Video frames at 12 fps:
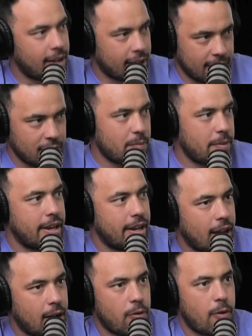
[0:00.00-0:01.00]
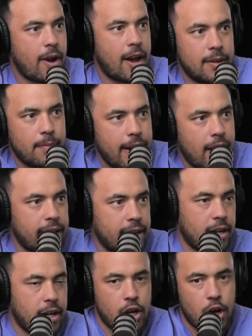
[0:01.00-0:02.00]
a little bit around about, and I
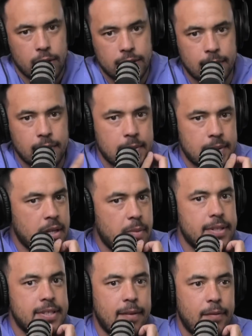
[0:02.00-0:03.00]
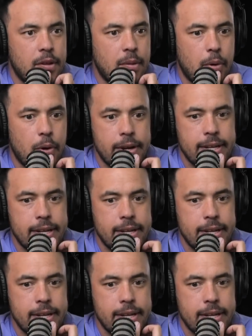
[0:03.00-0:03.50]
know sometimes I'm a little bit tough on the boys,